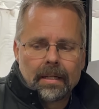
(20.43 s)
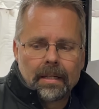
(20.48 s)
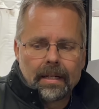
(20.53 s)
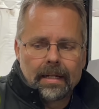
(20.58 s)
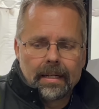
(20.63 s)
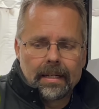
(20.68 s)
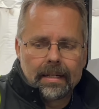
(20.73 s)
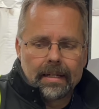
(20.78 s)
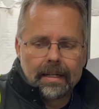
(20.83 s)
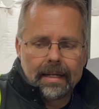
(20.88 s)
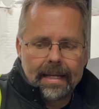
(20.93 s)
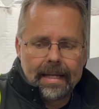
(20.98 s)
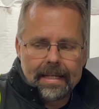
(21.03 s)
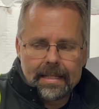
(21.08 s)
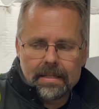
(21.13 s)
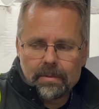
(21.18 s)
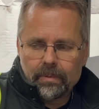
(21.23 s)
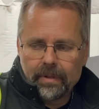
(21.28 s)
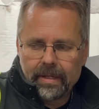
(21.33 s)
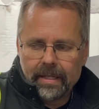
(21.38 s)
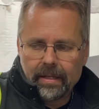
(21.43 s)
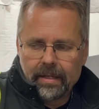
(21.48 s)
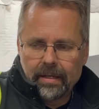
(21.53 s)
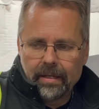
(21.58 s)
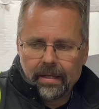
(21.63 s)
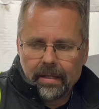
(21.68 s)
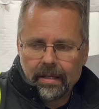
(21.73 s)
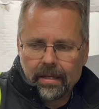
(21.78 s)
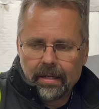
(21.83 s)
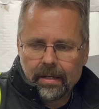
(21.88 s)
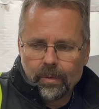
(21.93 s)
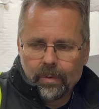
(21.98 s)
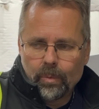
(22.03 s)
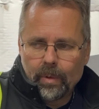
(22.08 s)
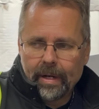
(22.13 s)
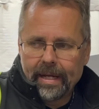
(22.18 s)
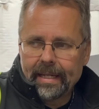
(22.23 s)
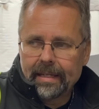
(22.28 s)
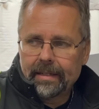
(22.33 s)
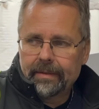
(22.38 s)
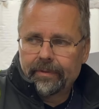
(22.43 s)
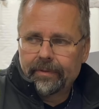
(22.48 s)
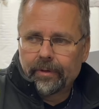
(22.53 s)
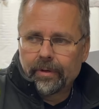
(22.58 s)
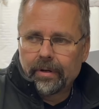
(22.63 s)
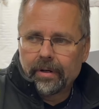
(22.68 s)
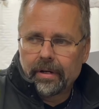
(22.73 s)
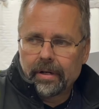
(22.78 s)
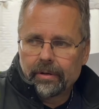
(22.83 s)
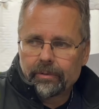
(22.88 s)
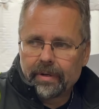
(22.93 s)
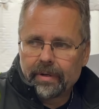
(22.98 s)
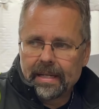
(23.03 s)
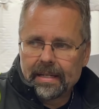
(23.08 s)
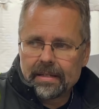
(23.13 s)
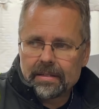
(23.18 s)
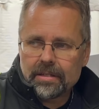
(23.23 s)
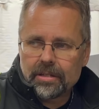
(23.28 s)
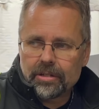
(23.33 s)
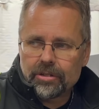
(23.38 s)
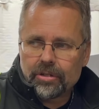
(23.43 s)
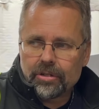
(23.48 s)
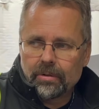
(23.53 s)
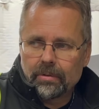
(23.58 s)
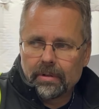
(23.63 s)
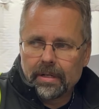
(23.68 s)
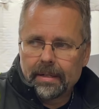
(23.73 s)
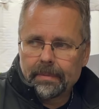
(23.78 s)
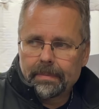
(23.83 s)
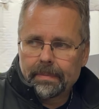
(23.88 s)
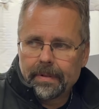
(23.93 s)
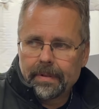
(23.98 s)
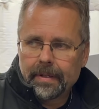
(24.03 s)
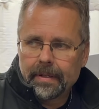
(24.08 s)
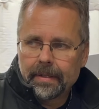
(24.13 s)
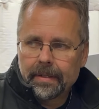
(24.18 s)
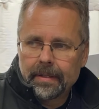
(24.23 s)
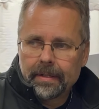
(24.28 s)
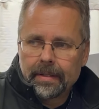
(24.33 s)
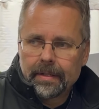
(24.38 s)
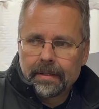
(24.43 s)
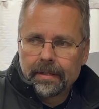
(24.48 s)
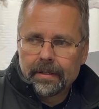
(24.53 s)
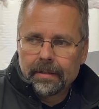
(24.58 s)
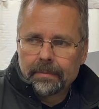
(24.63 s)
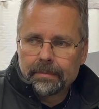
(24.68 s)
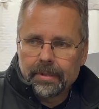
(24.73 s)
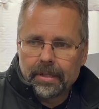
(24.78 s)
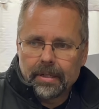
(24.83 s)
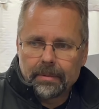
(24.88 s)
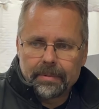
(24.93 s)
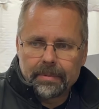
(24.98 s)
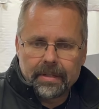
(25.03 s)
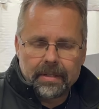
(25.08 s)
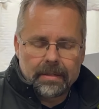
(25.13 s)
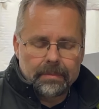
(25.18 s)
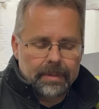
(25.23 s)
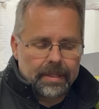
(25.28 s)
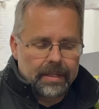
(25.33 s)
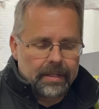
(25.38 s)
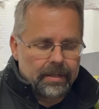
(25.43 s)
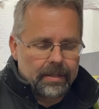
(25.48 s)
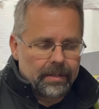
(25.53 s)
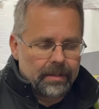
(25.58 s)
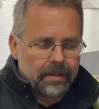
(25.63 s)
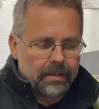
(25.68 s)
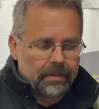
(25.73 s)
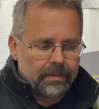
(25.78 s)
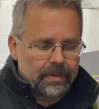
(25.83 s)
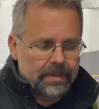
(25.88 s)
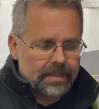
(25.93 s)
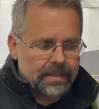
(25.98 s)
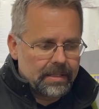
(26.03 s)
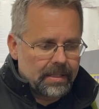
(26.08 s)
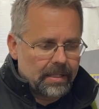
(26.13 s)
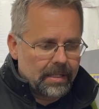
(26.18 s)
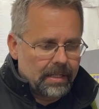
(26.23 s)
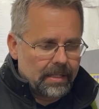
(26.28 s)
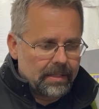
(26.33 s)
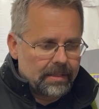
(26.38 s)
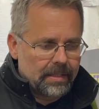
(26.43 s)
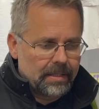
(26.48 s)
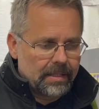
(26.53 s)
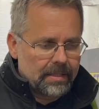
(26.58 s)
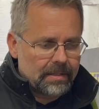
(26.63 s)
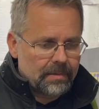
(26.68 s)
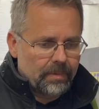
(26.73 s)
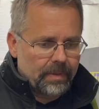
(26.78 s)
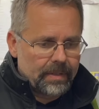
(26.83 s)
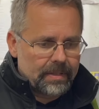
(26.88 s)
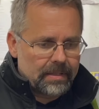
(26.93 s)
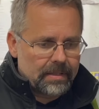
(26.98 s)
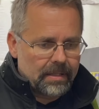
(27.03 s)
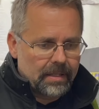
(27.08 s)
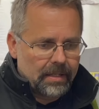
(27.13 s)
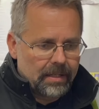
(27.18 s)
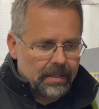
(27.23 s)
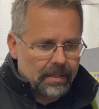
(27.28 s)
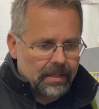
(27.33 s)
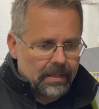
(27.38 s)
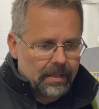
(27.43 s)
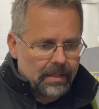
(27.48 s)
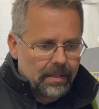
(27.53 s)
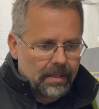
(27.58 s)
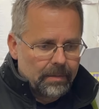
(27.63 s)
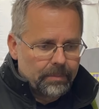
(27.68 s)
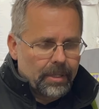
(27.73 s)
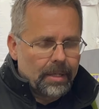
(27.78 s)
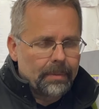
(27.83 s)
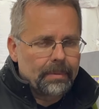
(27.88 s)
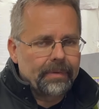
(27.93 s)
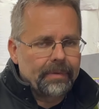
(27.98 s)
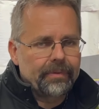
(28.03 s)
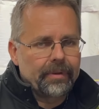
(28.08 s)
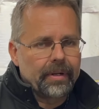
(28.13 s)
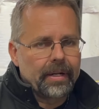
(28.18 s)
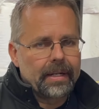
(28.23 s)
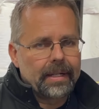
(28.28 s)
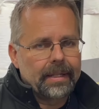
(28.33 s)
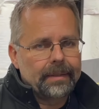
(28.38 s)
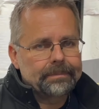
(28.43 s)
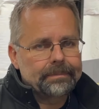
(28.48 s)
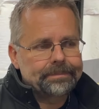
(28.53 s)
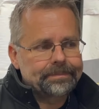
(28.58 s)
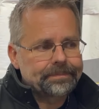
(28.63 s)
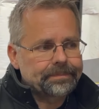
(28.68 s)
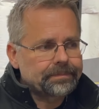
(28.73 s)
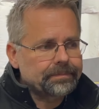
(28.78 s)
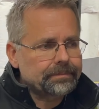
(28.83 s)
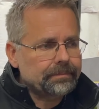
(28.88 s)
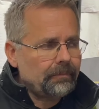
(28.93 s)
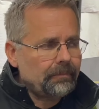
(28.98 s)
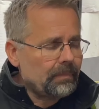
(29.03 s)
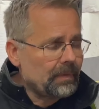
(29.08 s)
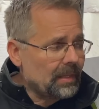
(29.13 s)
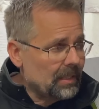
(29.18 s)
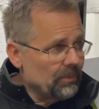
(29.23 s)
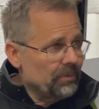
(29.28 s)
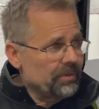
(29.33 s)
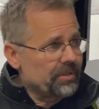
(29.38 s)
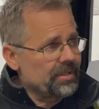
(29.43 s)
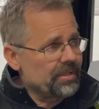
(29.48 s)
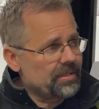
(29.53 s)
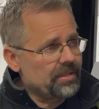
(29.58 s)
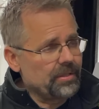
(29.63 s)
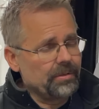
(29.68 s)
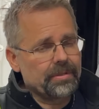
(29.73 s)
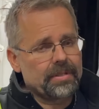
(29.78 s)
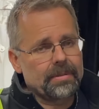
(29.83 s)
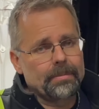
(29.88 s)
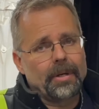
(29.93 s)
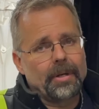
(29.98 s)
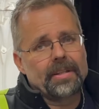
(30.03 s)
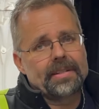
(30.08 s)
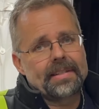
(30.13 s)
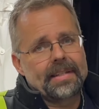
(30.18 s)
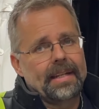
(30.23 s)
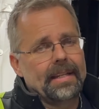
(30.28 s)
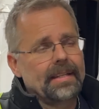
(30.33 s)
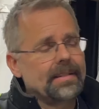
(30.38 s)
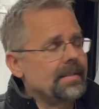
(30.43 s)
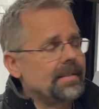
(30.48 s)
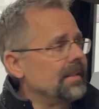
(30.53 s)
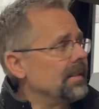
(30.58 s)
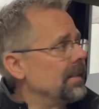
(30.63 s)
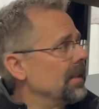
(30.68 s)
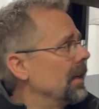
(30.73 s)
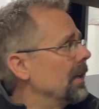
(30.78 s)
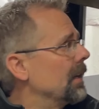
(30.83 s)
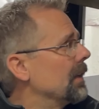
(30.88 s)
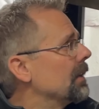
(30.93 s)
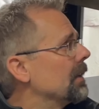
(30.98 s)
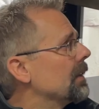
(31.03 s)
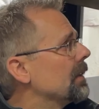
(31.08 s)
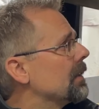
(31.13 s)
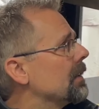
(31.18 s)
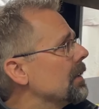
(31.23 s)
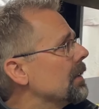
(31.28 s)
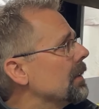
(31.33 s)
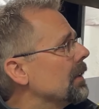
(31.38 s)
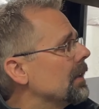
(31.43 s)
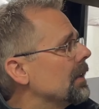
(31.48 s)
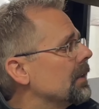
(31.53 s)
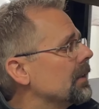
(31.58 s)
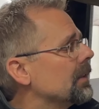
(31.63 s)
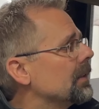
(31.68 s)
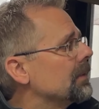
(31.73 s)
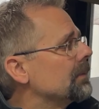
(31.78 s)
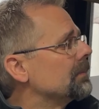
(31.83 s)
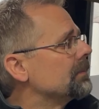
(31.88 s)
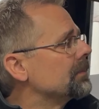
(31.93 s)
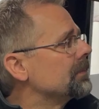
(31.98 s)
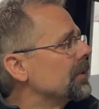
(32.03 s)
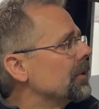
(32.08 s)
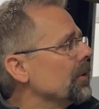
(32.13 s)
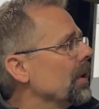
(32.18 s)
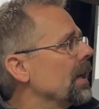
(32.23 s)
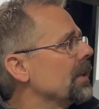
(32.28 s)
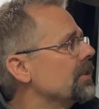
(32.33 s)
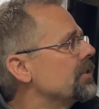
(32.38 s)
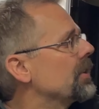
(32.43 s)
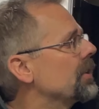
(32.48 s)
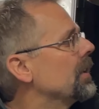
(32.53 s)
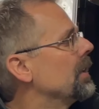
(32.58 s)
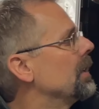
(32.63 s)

Uh, as we wait for our rings to show up, probably going to be here, what's today? Today's Wednesday, probably Friday. We're just doing some odds and ends in the uh, garage.